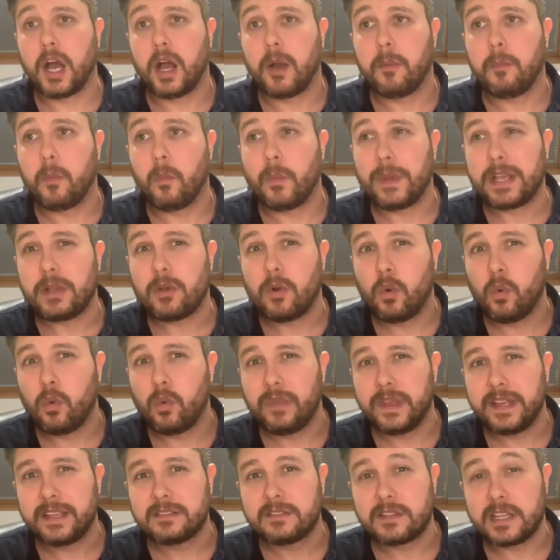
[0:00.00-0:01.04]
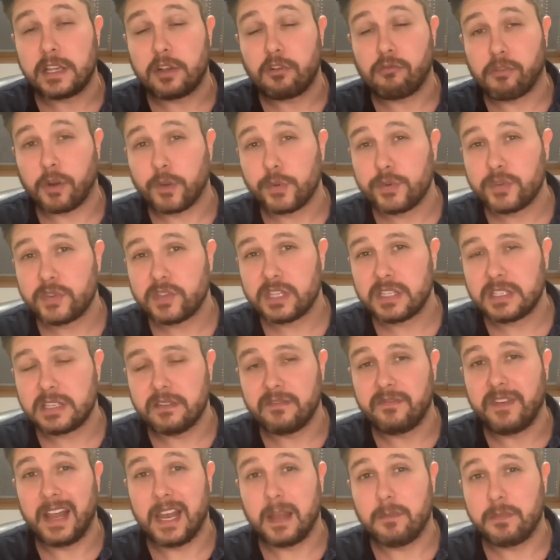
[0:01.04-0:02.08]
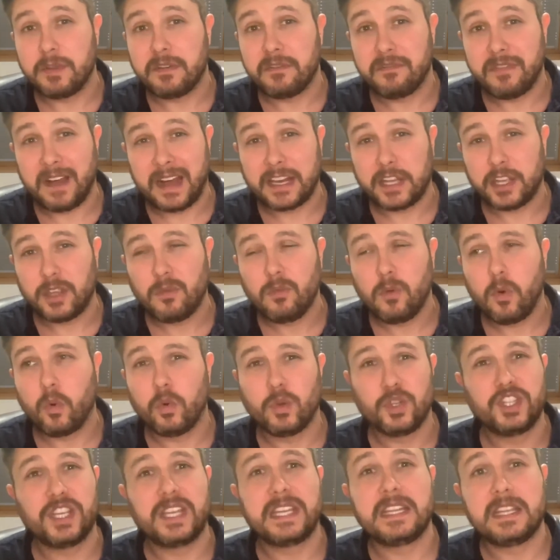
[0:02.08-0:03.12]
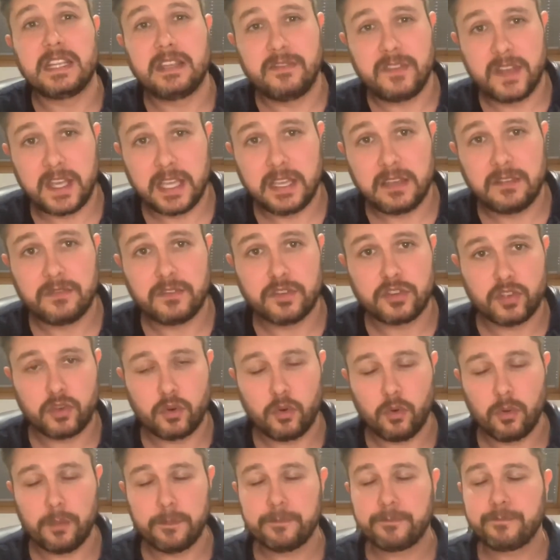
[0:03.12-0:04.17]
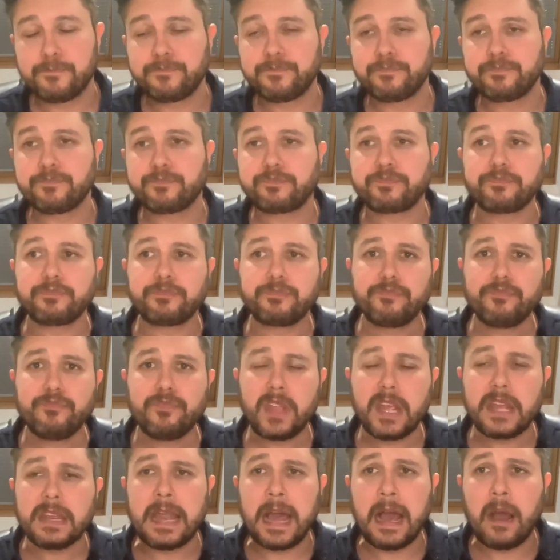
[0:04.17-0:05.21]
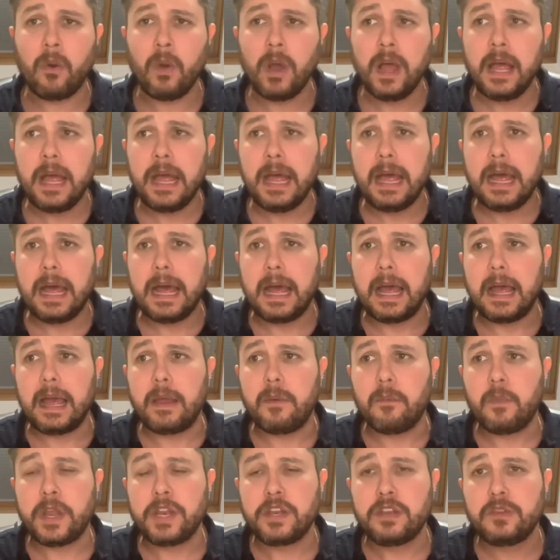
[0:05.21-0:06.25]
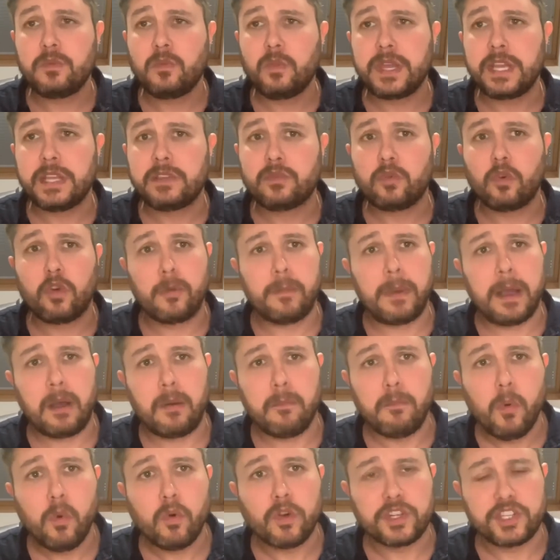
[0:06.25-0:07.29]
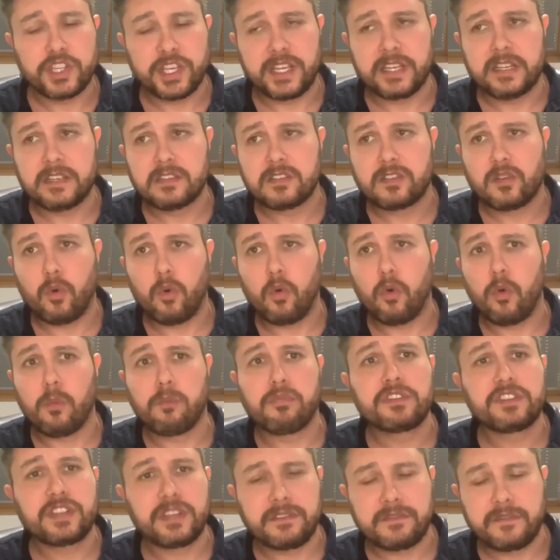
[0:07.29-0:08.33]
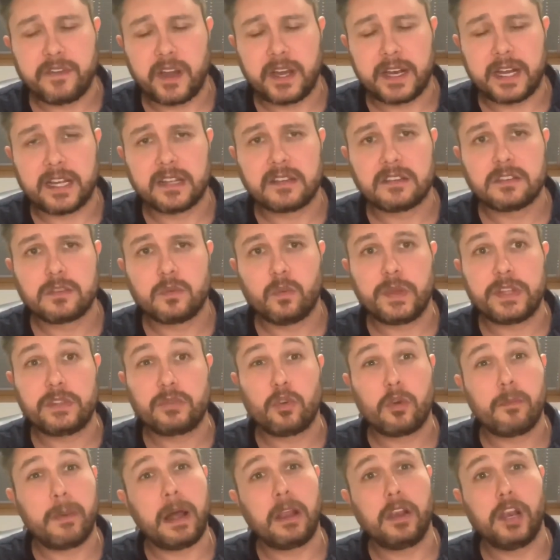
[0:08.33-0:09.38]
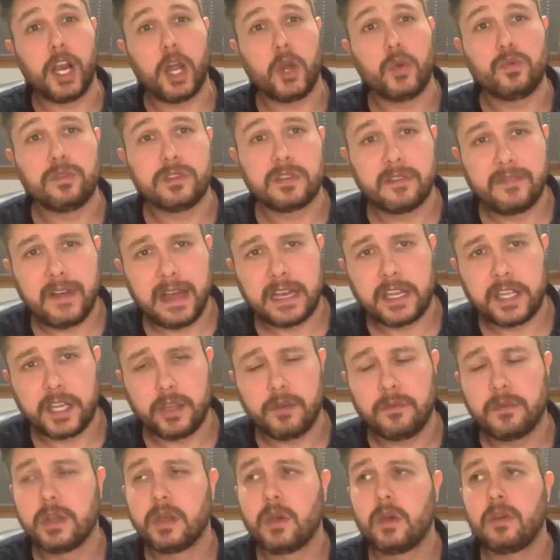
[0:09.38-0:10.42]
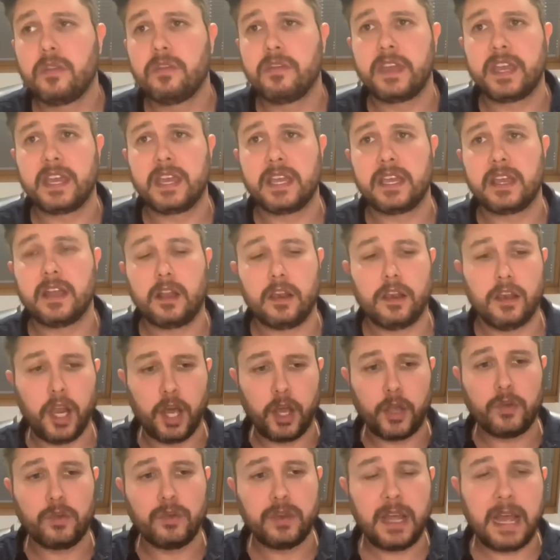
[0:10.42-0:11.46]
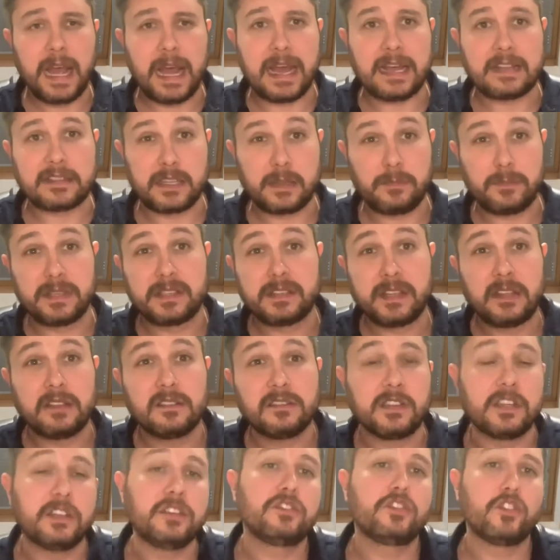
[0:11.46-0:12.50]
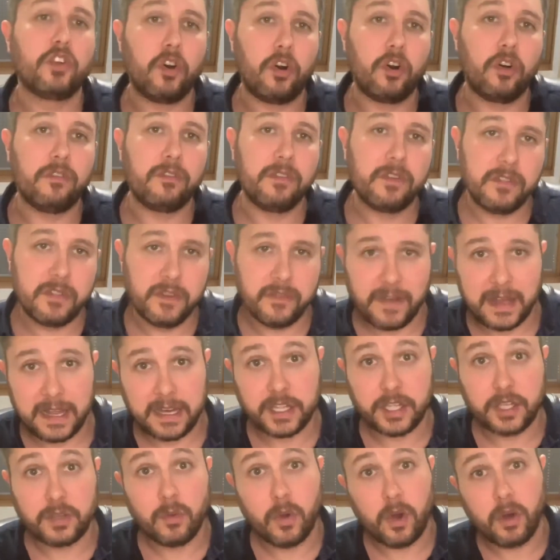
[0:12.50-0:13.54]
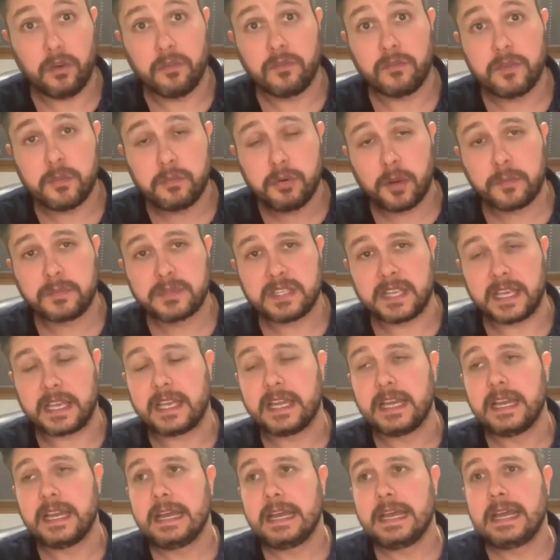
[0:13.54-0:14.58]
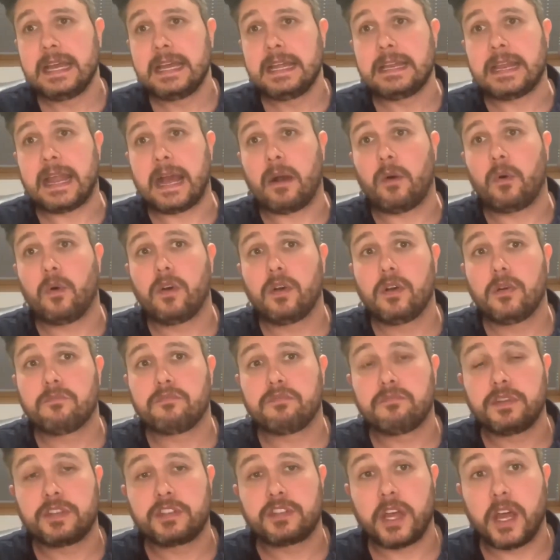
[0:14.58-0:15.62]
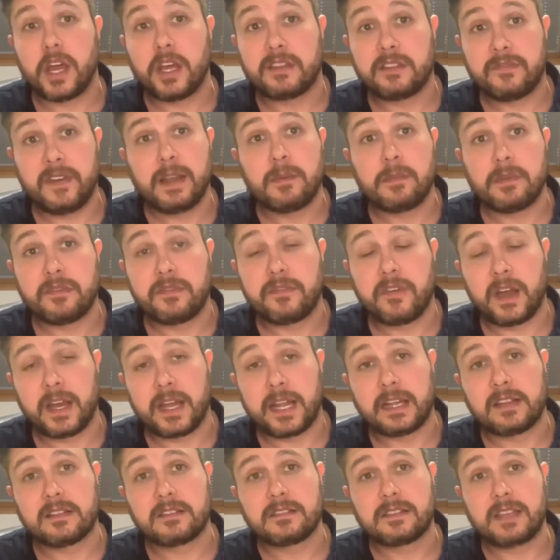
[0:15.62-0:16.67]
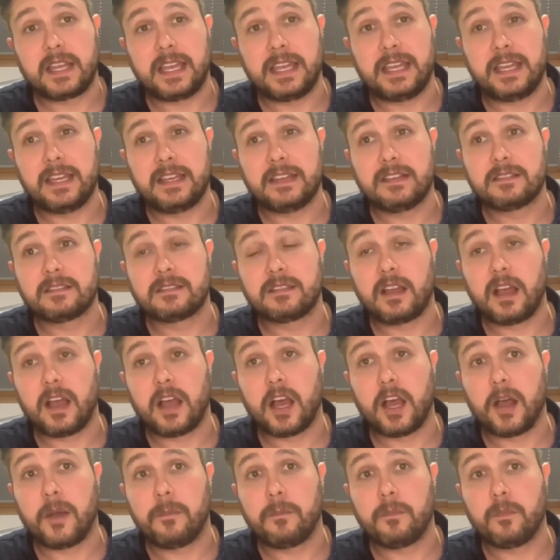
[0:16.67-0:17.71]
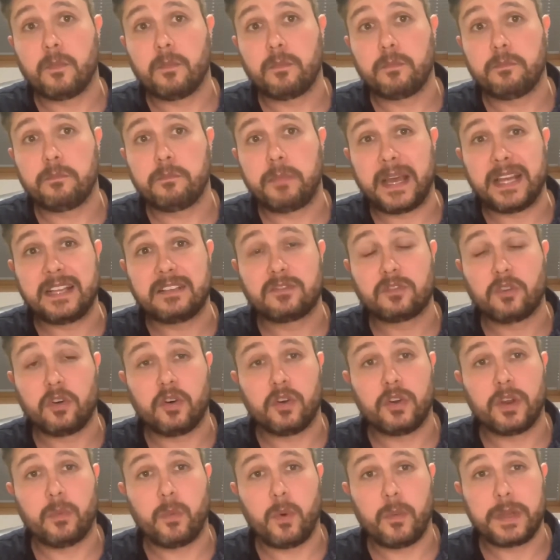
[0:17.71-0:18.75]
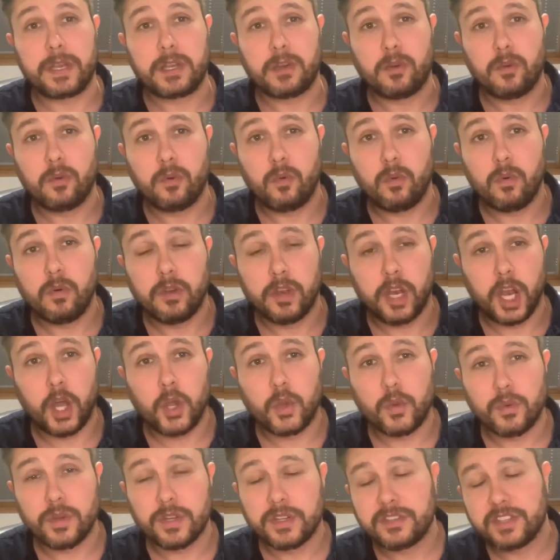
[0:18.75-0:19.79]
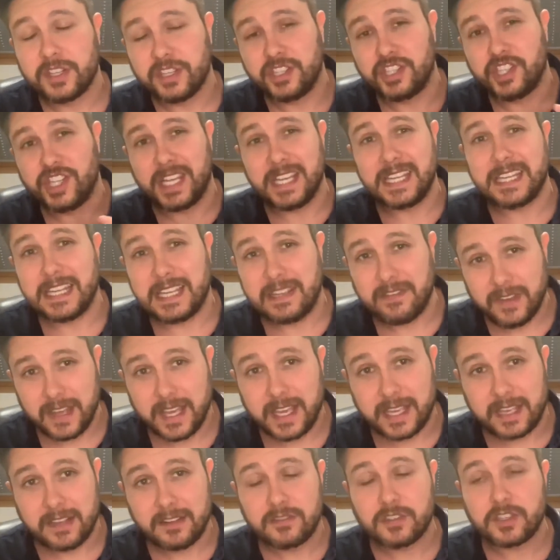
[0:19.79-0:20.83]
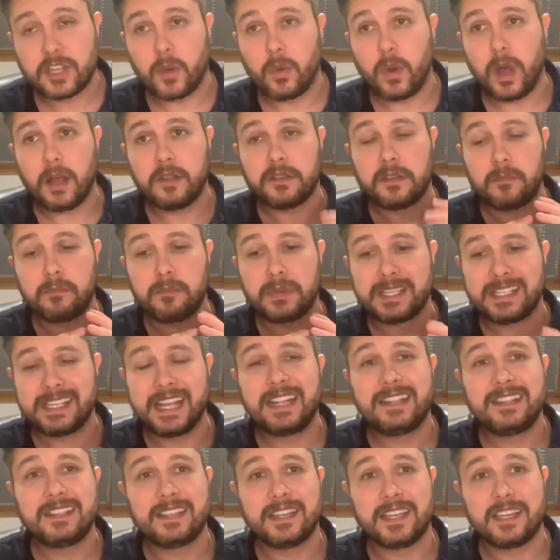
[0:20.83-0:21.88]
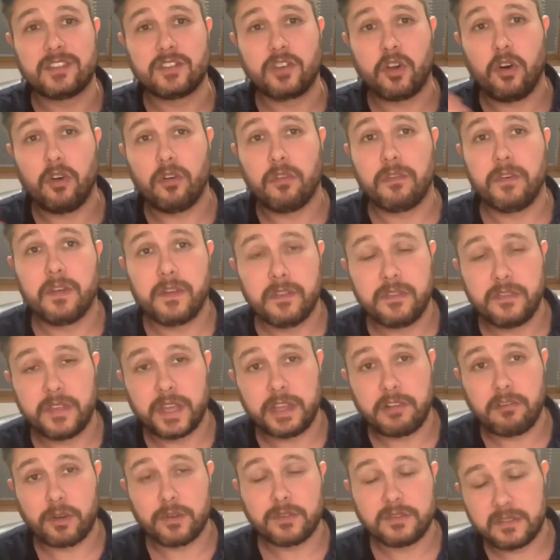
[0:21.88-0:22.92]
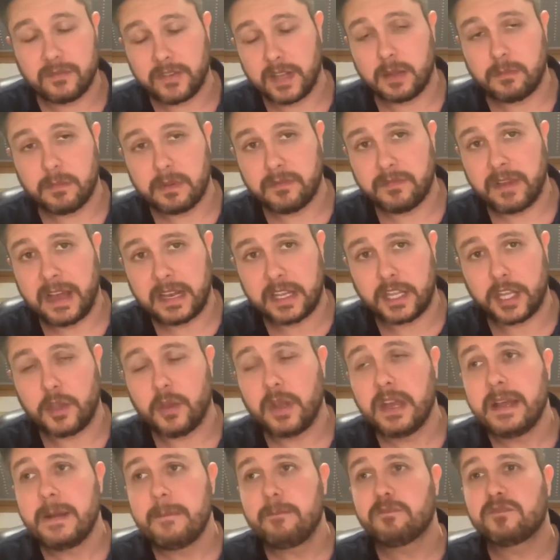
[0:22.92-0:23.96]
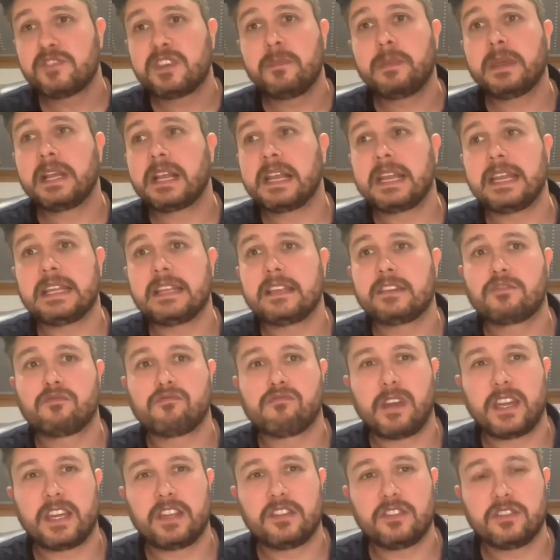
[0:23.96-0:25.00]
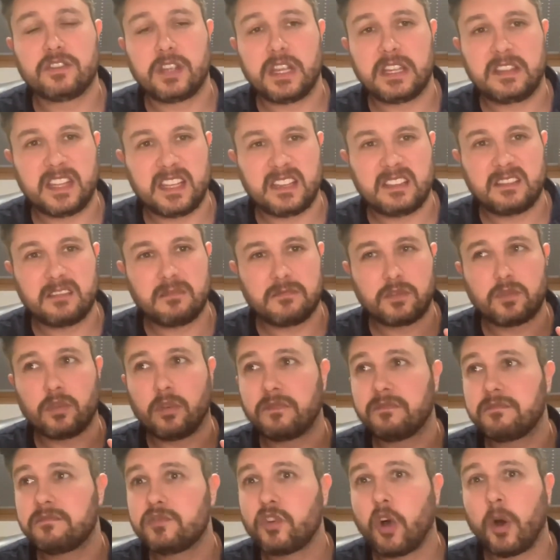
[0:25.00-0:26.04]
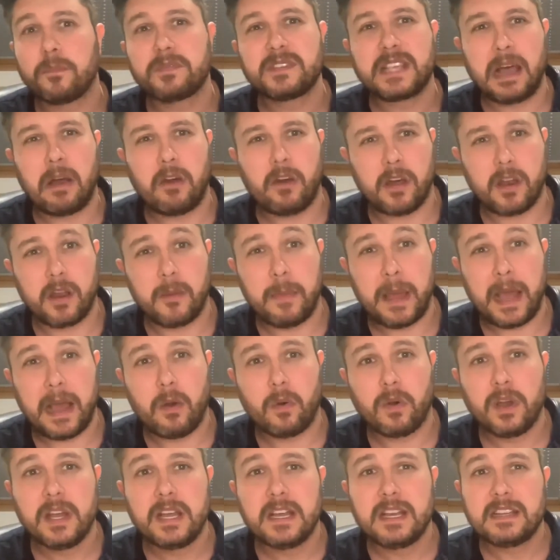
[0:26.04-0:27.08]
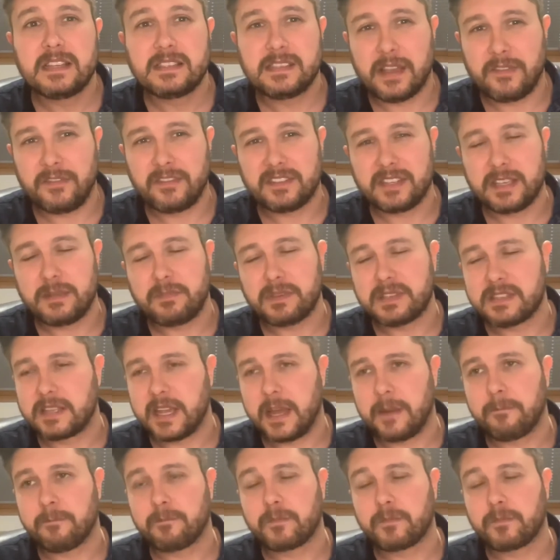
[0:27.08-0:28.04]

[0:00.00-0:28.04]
we call this the gross development value, or GDV for short. Now, when we talk about mortgages or bridging finance, we talk about loan to value, the loan as a percentage of the value of the property. Now, development finance is based on what we call loan to GDV, so a percentage of the gross development value. Typically, this sort of tops out at about 70%,